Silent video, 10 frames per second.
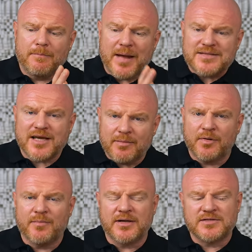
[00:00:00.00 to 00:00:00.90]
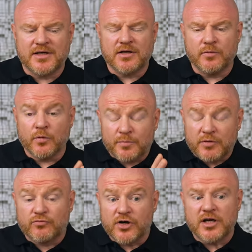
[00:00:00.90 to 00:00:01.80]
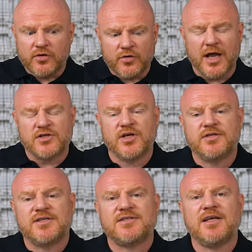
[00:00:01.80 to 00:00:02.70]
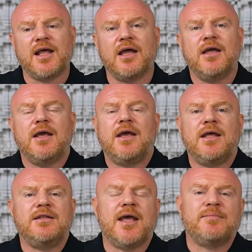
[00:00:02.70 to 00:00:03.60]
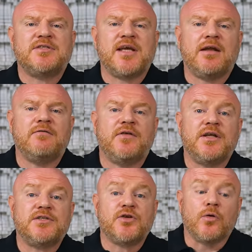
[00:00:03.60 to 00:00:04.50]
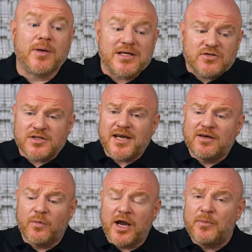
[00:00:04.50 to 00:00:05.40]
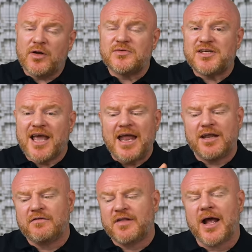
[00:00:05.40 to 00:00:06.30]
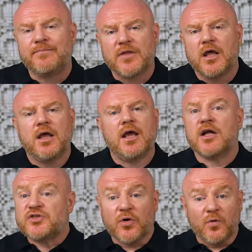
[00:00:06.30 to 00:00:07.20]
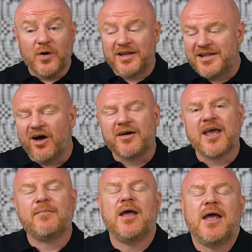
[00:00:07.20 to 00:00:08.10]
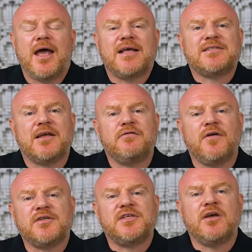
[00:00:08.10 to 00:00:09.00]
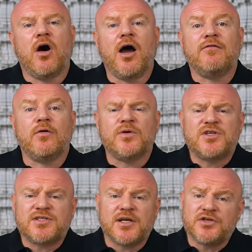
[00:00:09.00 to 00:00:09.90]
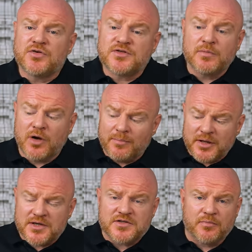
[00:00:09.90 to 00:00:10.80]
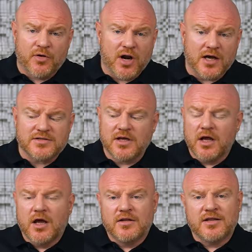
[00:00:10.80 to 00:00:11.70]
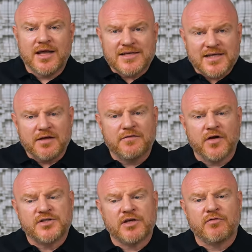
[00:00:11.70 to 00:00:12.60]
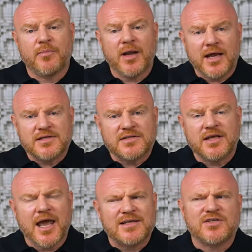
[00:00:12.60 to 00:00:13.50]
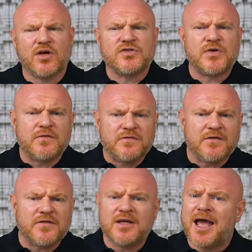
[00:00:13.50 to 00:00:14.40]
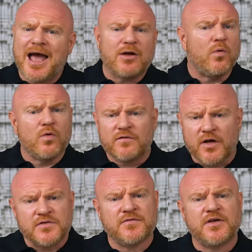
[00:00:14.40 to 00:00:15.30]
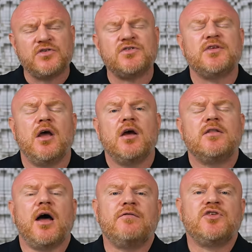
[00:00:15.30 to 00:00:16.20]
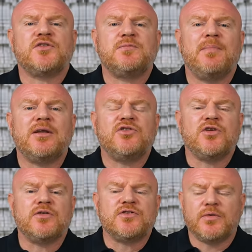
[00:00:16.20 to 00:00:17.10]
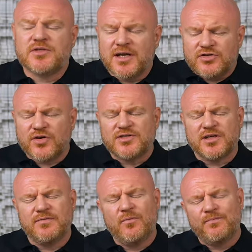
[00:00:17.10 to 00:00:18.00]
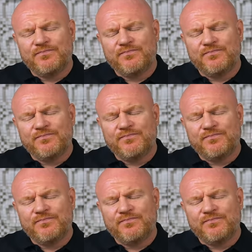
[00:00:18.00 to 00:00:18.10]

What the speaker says: better implemented, and it would be really good actually to see that in the M10 V2. But let's not take away, we don't see any of that at all in the Arcam SA30 either, which is an interesting one because the product that the SA30 replaced, the SR250, it had all of those features that I've just mentioned. So it's an interesting